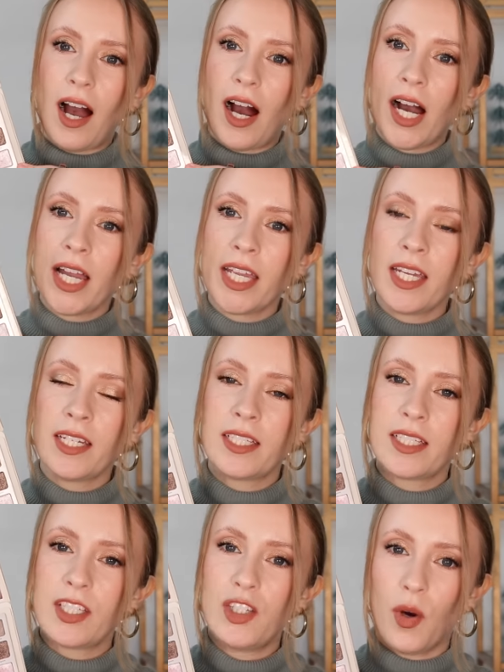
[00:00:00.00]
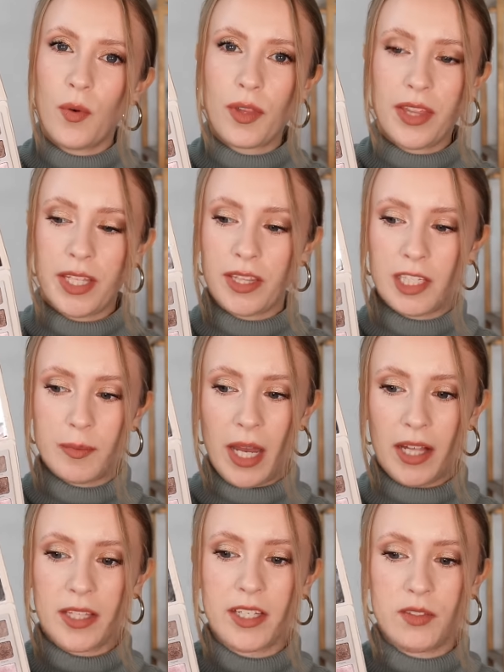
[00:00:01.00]
I don't think this
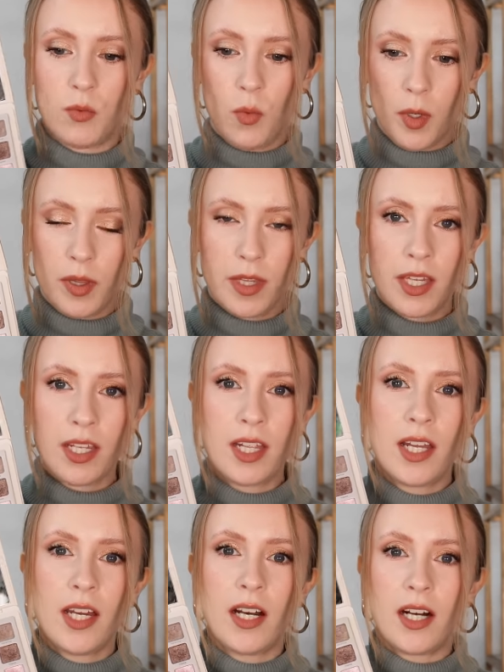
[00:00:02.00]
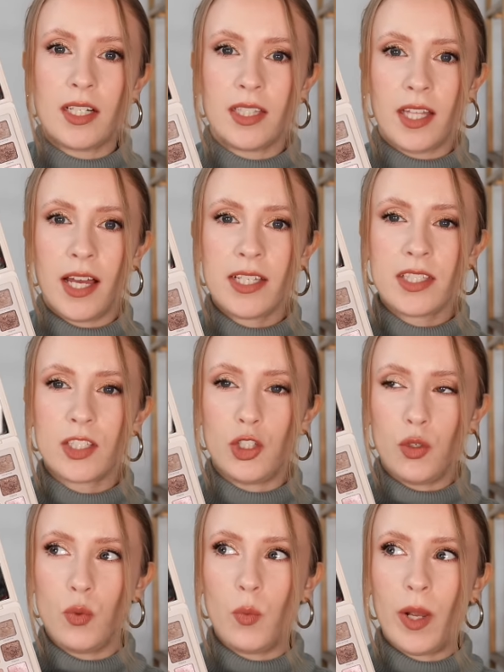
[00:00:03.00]
palette is worth it unless
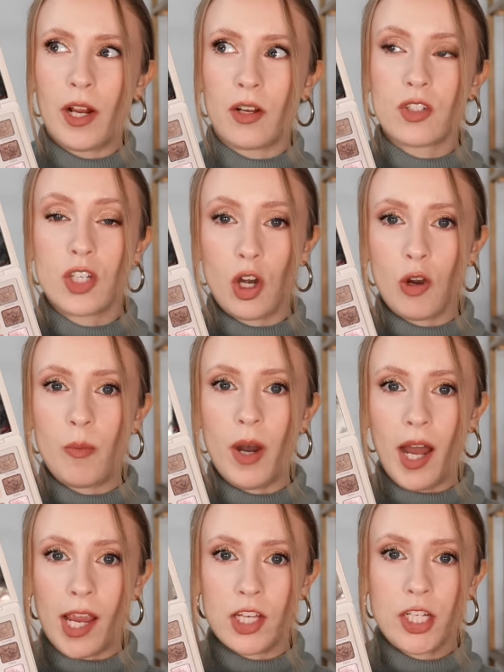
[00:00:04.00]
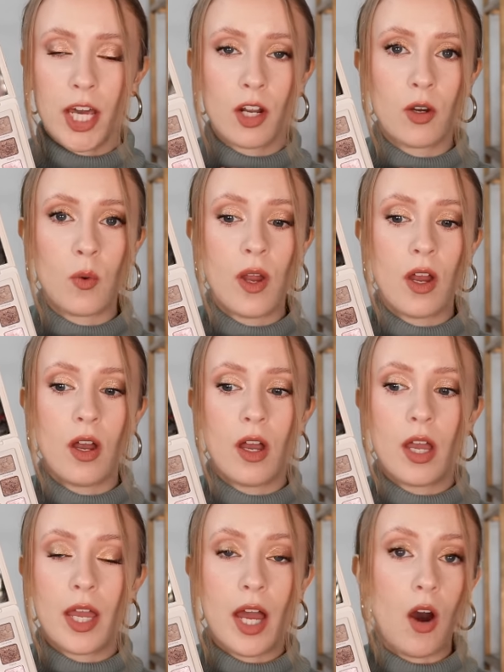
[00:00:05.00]
you wear taupe eyeshadow
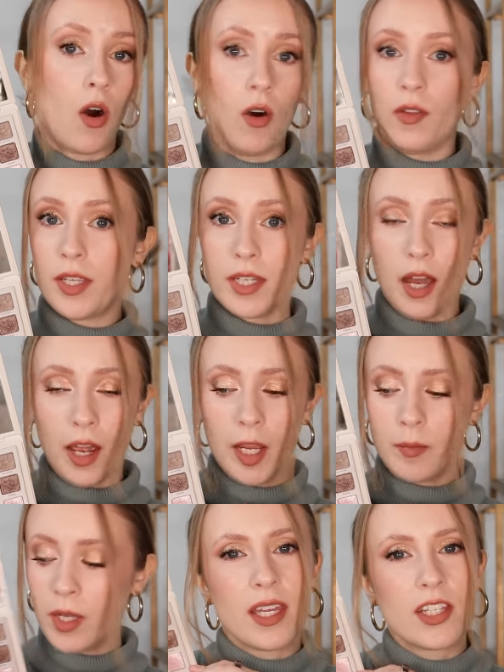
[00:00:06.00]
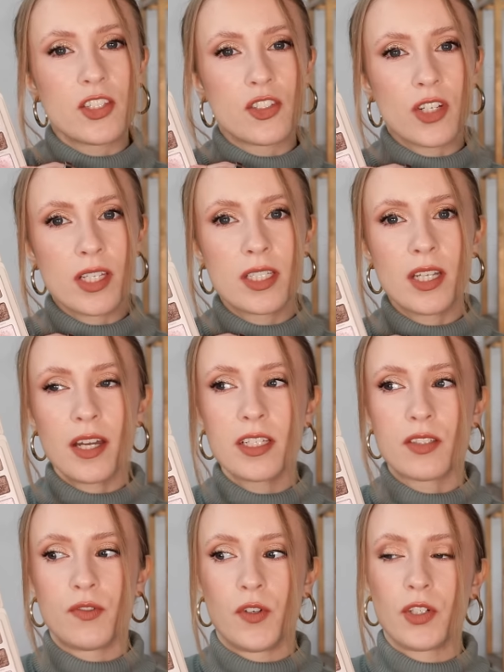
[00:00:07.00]
all the time. It's just not
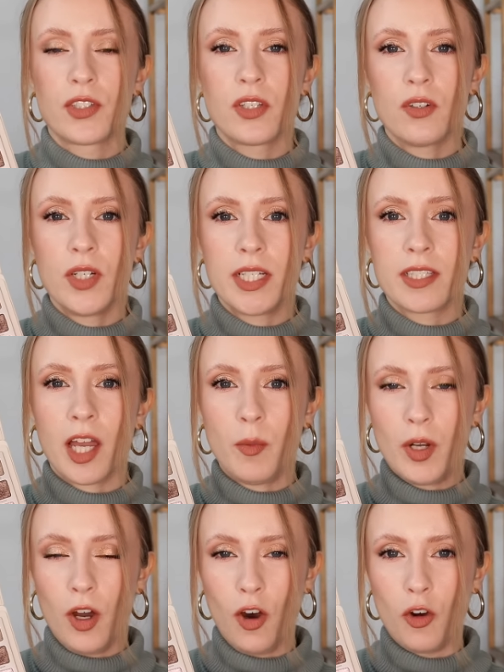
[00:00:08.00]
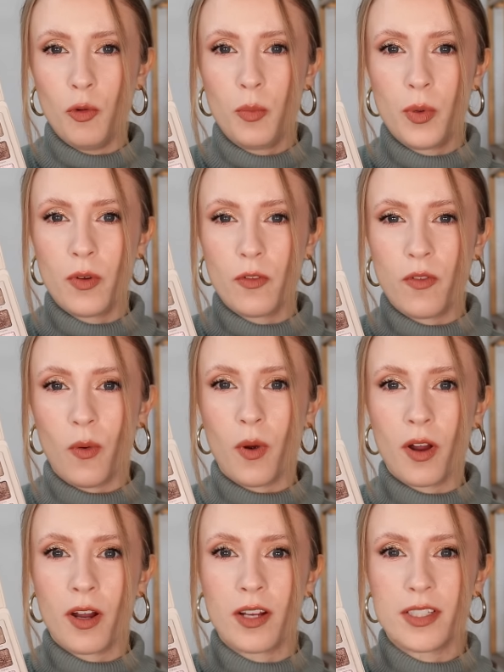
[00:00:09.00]
as versatile as I would hope
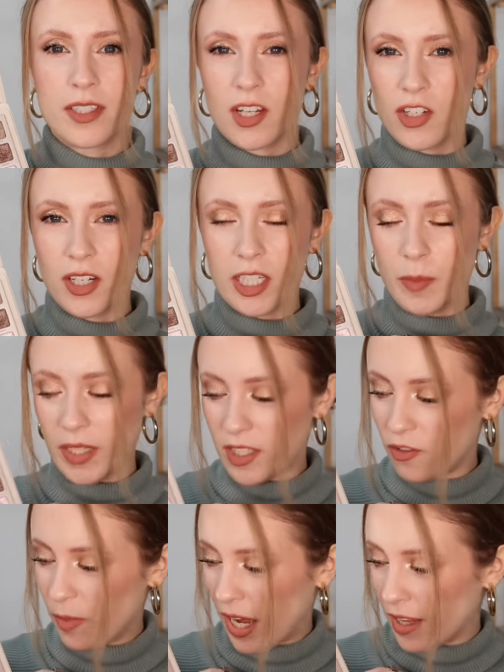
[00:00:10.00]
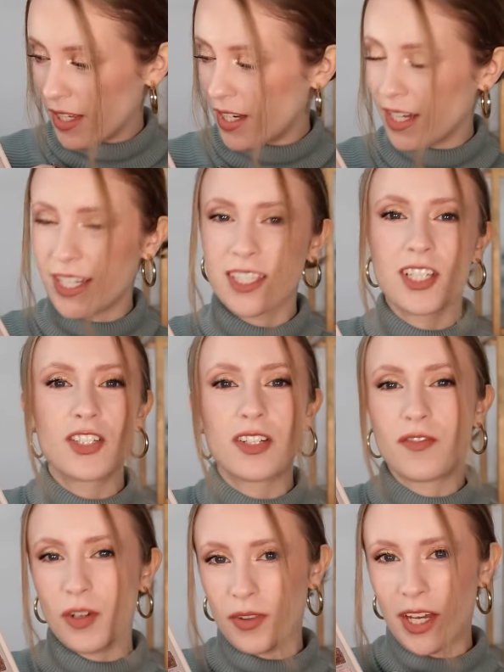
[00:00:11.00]
for such an expensive palette, and I guess I should
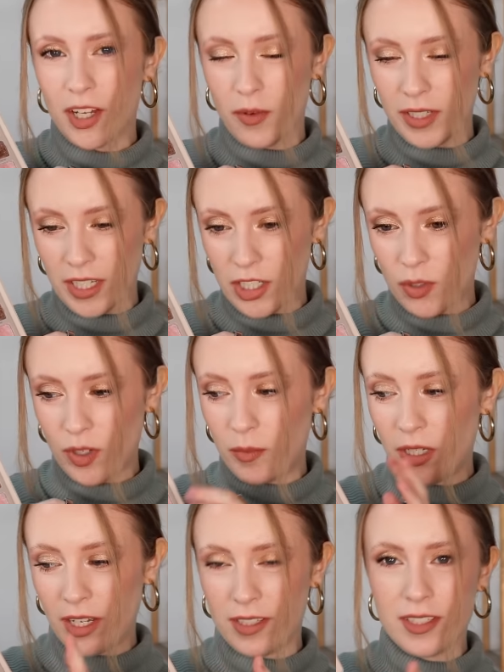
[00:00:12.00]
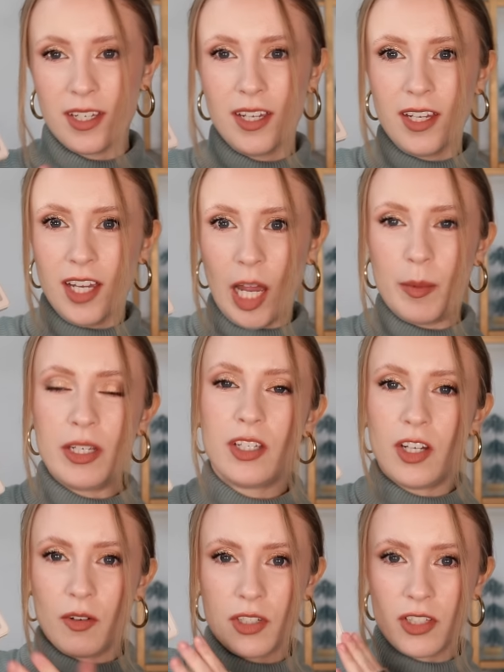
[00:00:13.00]
have known that going into it because, I mean,
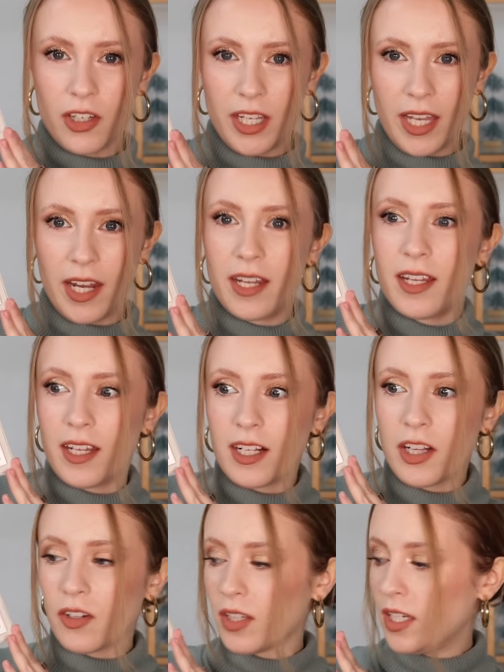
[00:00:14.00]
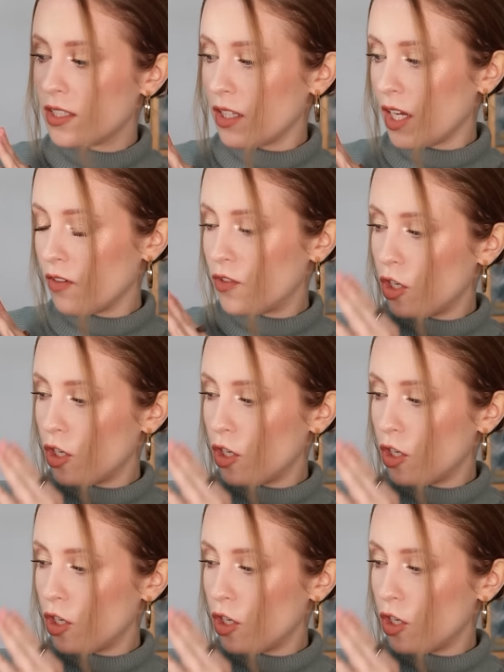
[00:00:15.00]
you know, just looking at it, it clearly is a lot of